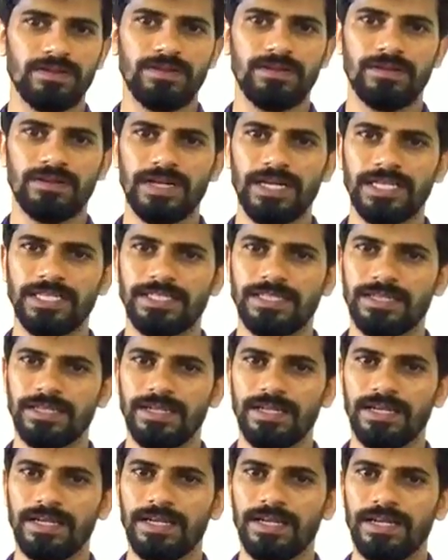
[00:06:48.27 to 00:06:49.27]
right?
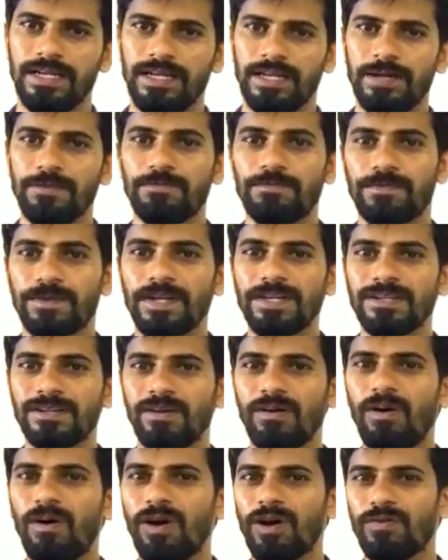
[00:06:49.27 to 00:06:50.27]
A friend
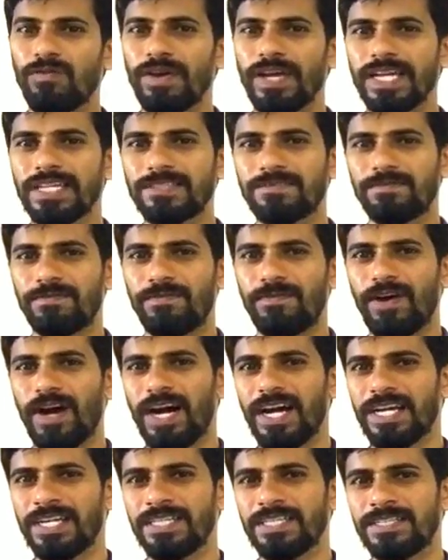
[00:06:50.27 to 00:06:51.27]
always
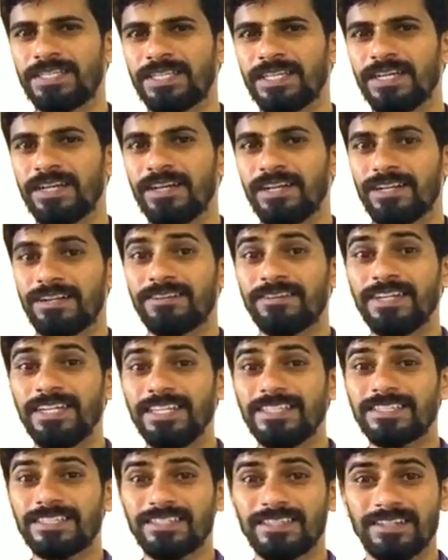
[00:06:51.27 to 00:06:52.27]
finds
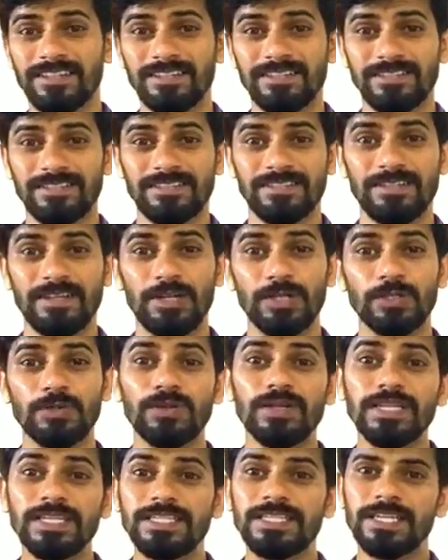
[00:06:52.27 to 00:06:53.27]
reason to
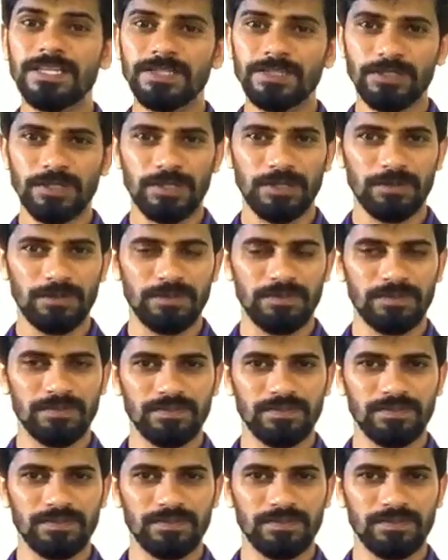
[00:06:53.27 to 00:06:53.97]
listen to you.